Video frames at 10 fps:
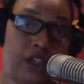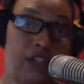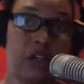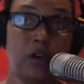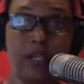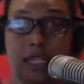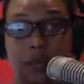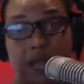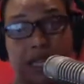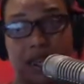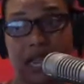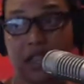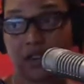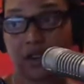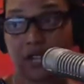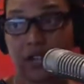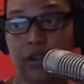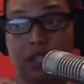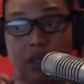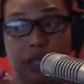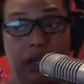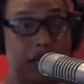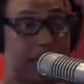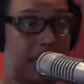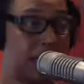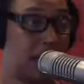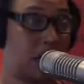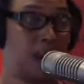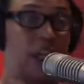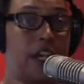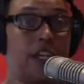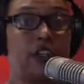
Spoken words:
You don't need to be there at 8:30. You don't need to be there at 9 o'clock.